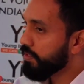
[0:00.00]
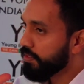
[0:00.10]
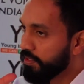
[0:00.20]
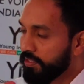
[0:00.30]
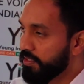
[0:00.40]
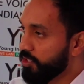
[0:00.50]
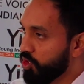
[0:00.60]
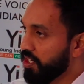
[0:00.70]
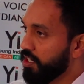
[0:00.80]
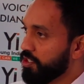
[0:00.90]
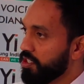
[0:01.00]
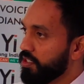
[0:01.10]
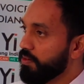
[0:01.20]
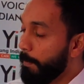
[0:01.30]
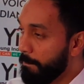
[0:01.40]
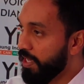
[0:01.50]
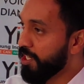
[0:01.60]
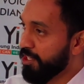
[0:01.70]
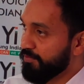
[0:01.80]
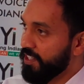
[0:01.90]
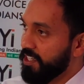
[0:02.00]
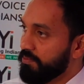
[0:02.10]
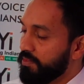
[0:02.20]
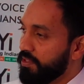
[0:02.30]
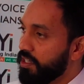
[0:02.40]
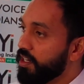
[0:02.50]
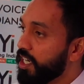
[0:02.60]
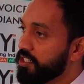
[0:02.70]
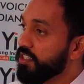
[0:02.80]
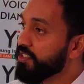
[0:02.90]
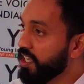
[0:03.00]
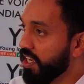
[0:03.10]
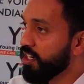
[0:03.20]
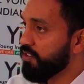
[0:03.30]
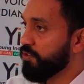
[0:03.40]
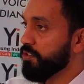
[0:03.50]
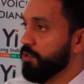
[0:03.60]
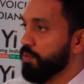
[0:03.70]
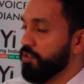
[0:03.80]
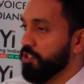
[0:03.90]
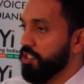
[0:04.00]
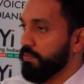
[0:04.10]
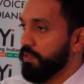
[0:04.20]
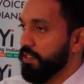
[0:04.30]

This generation, many of them are actually scared of entrepreneurship.